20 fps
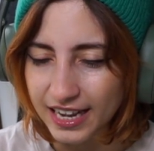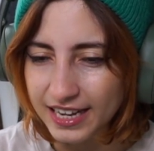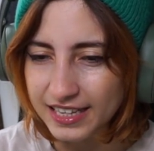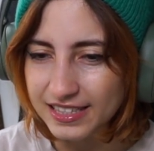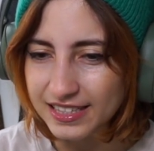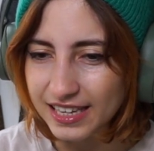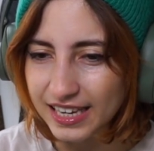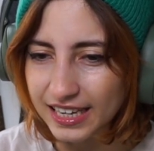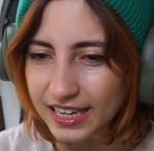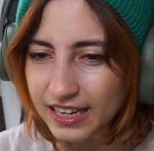
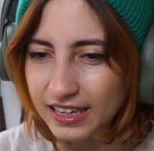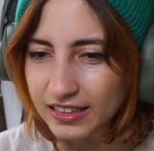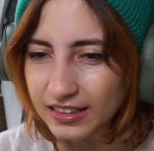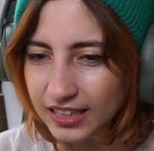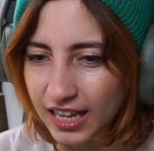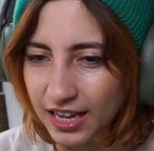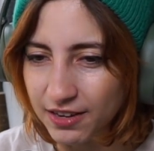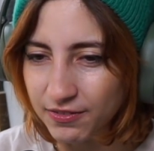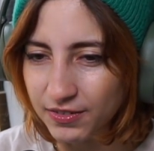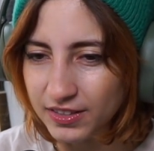It's like a
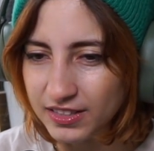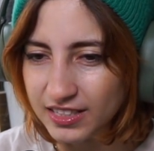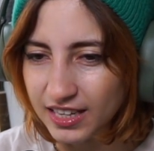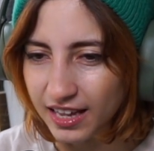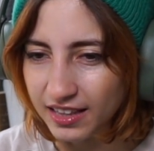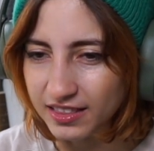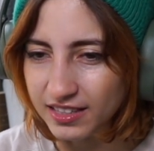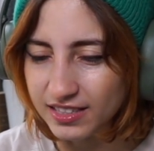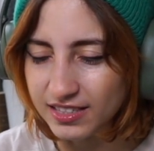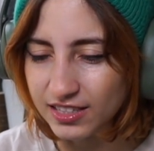life and
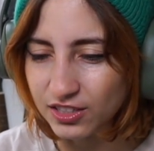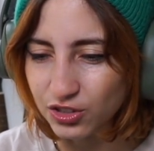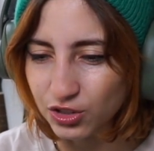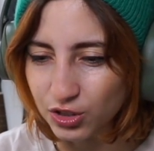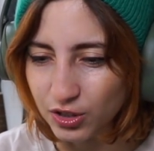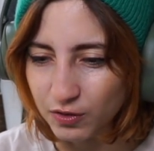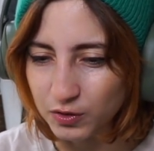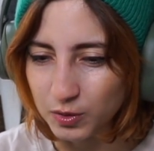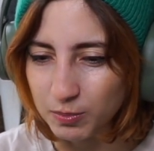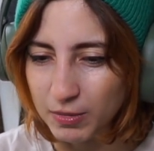death decision
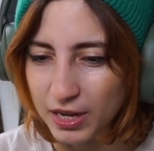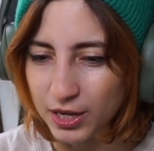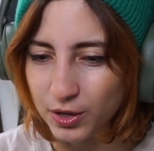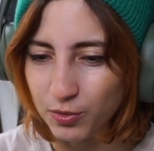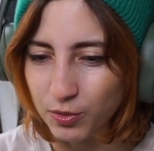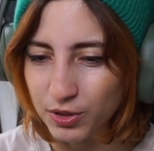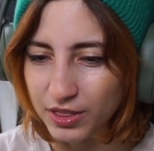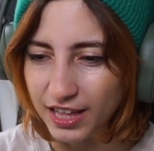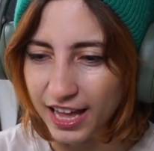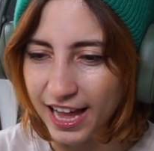you have to make
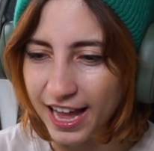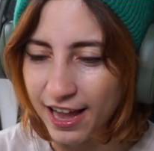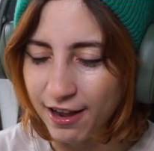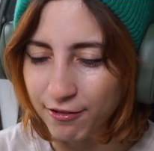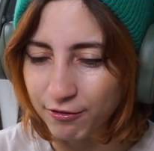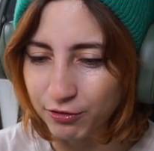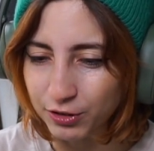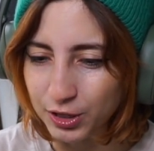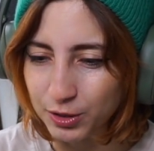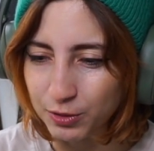with every